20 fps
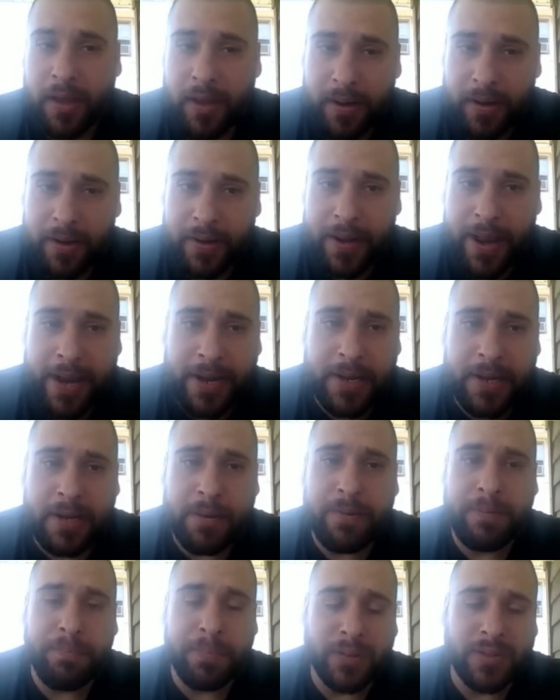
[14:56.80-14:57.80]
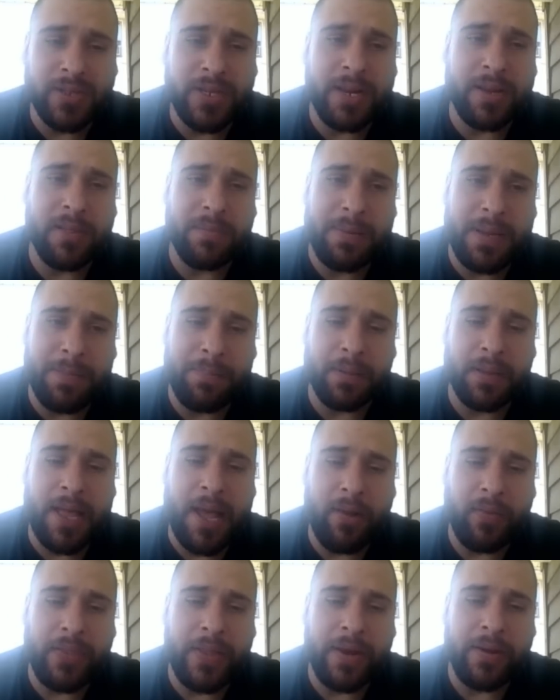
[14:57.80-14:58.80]
90% of the people
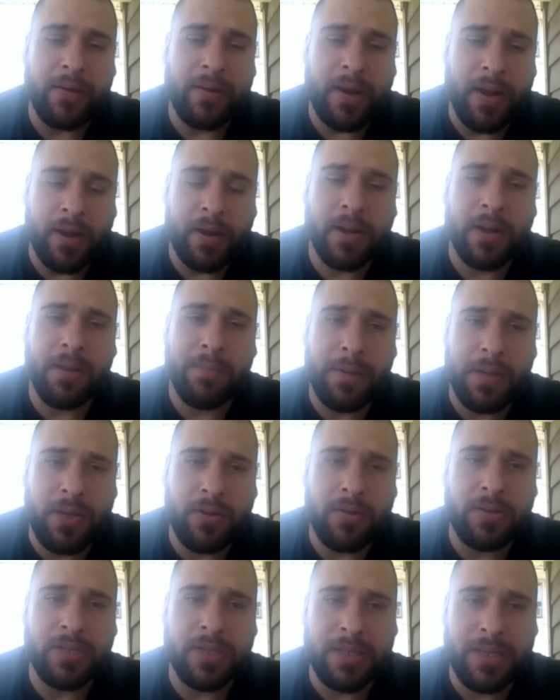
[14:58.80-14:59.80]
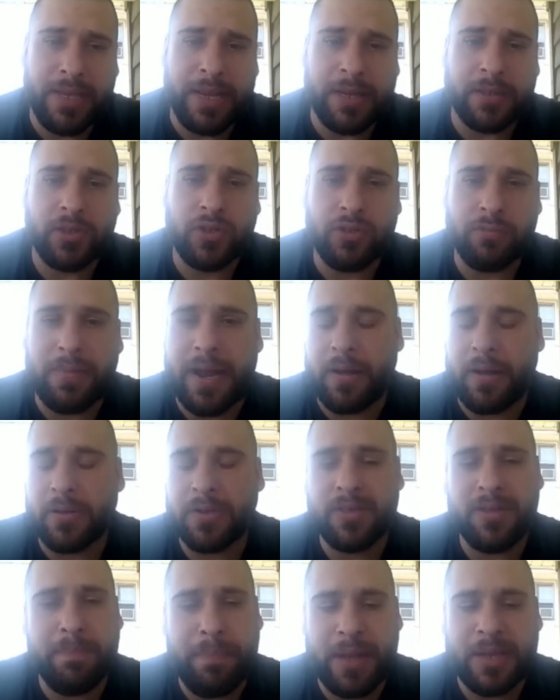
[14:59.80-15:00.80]
out there are going to be using the extra mile.
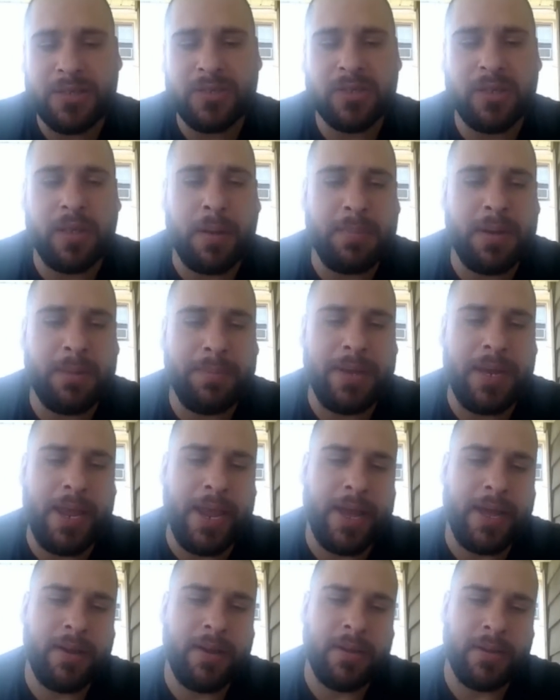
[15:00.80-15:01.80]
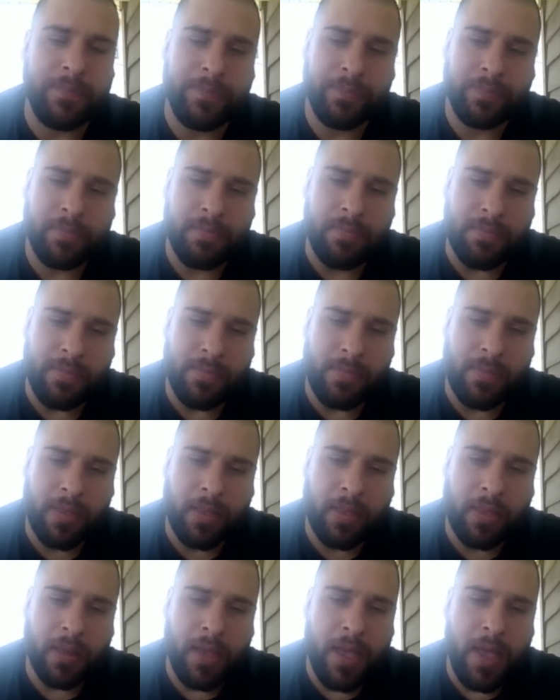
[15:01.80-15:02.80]
It's the best club to be had.
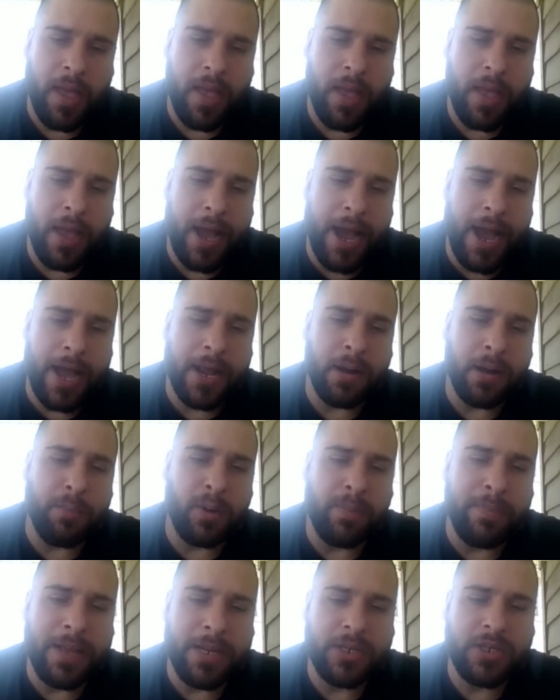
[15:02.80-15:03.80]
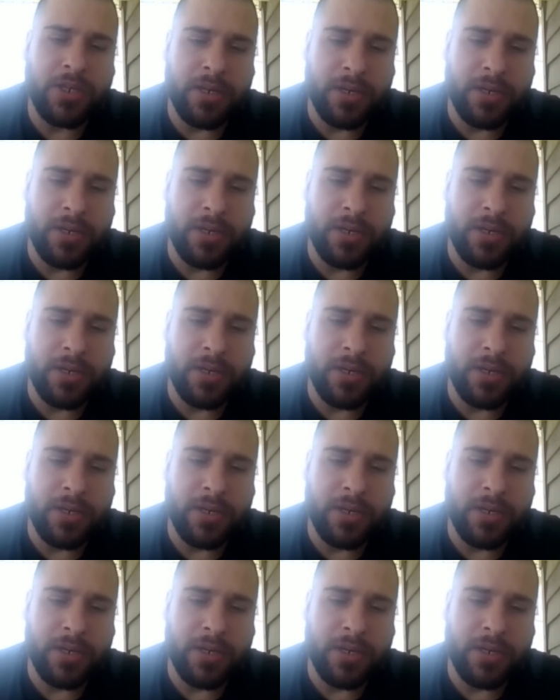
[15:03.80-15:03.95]
Honorable mention